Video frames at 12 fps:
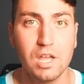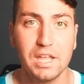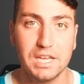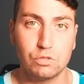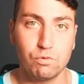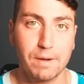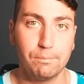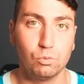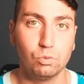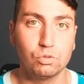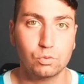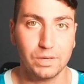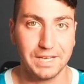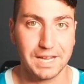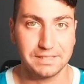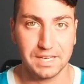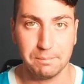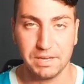His Red Bull
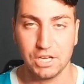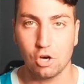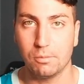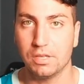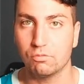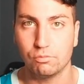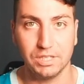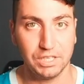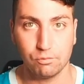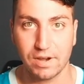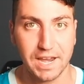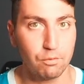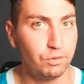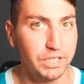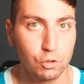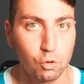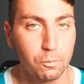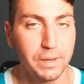2018 mini helmet, really rare, really
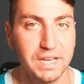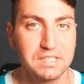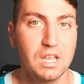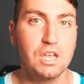cool piece.